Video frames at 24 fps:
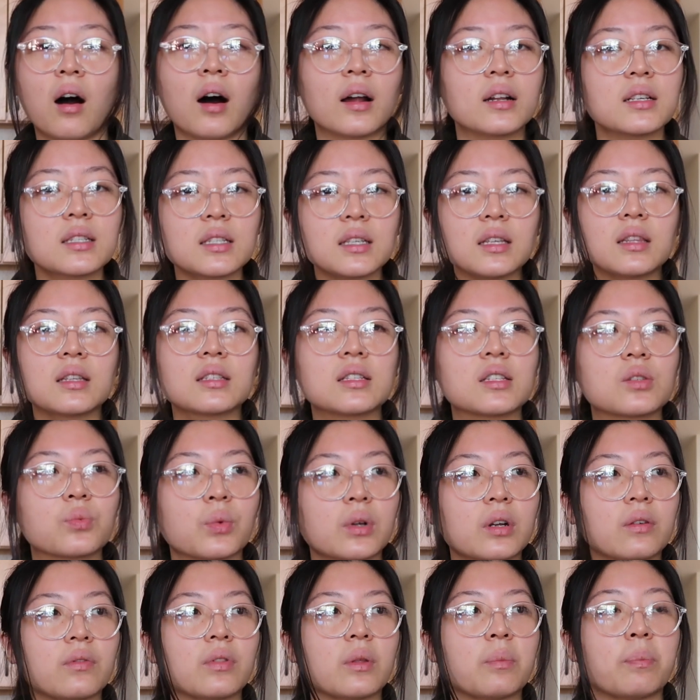Honestly, this is
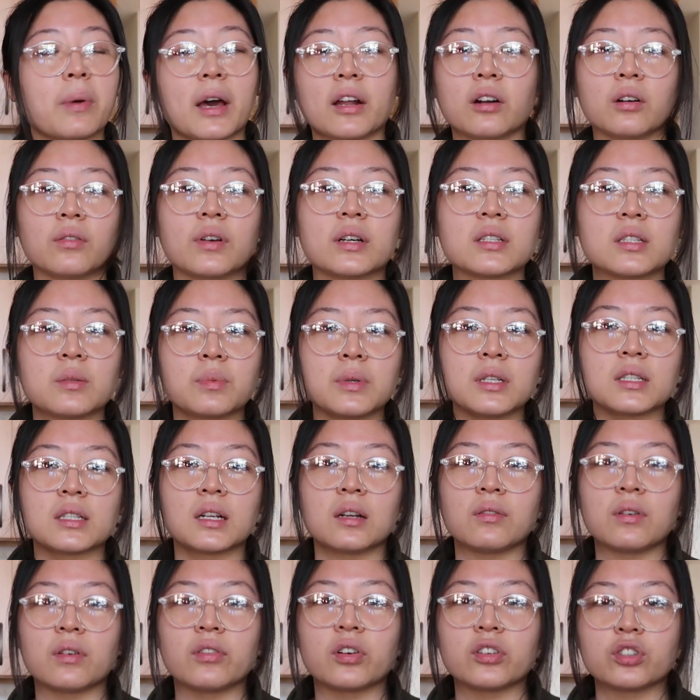one of the better recipes
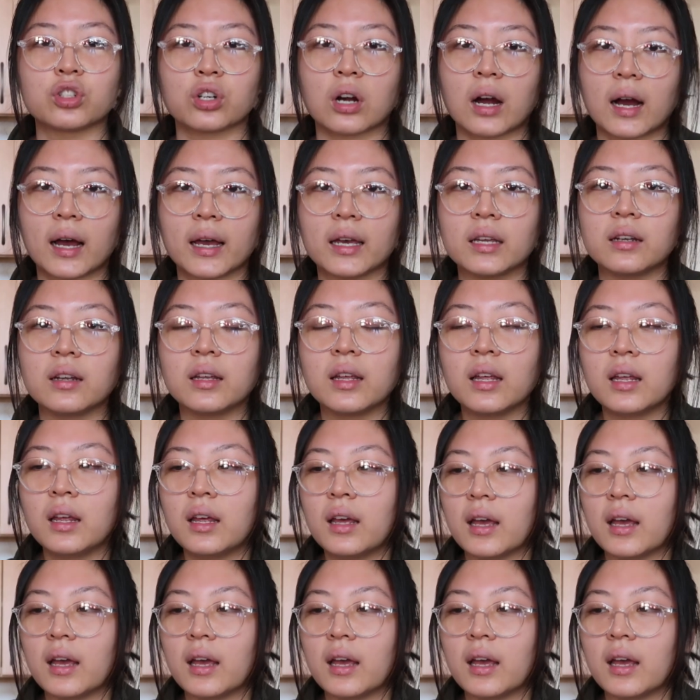that I've ever tried,